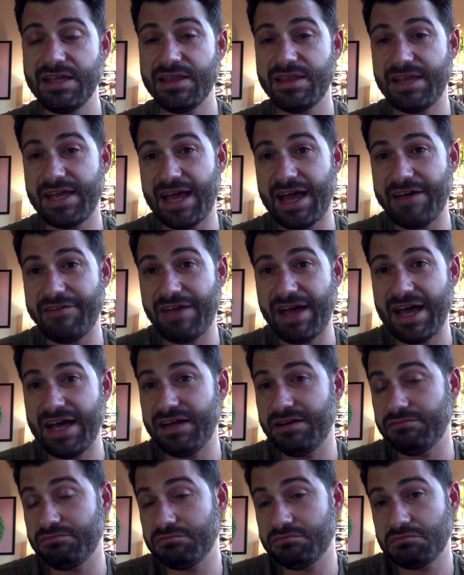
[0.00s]
They have
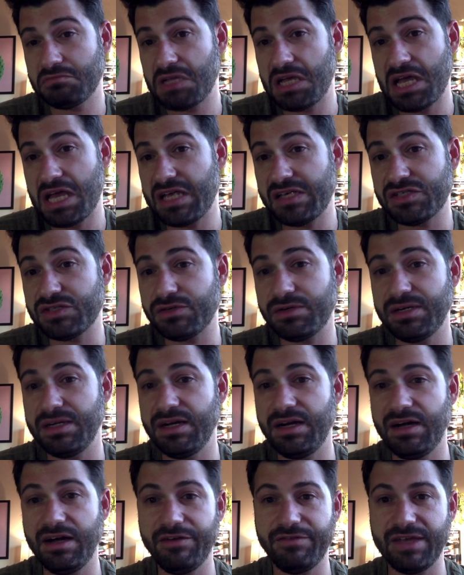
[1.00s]
had a history
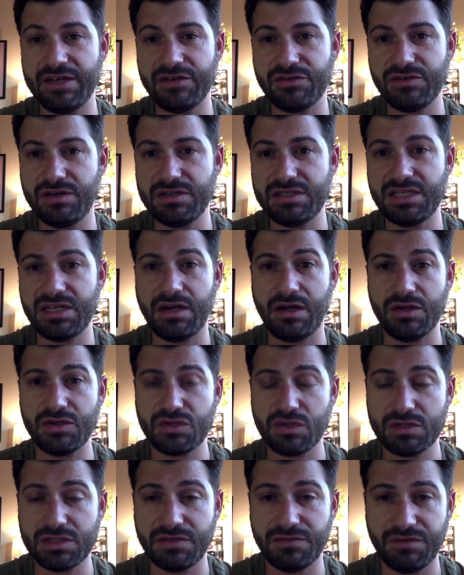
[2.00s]
of introducing all
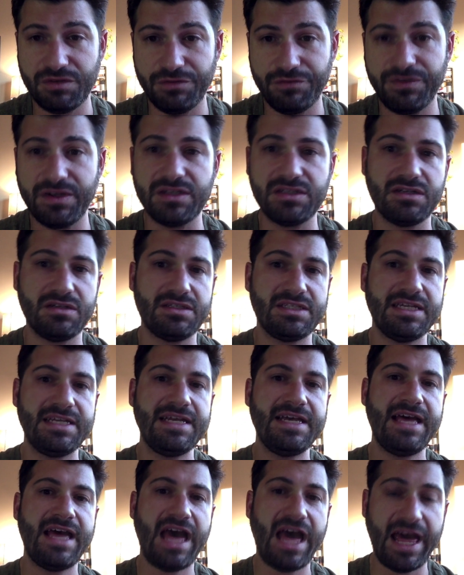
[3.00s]
sorts of new features
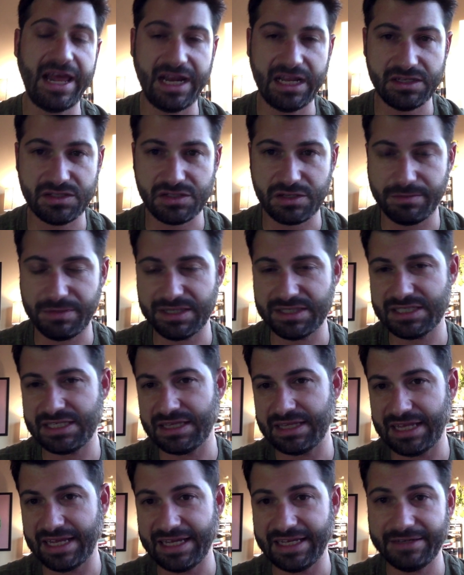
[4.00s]
and instruments,
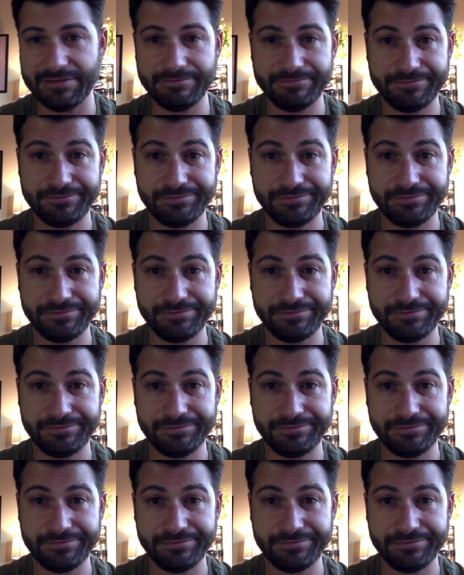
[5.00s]
and like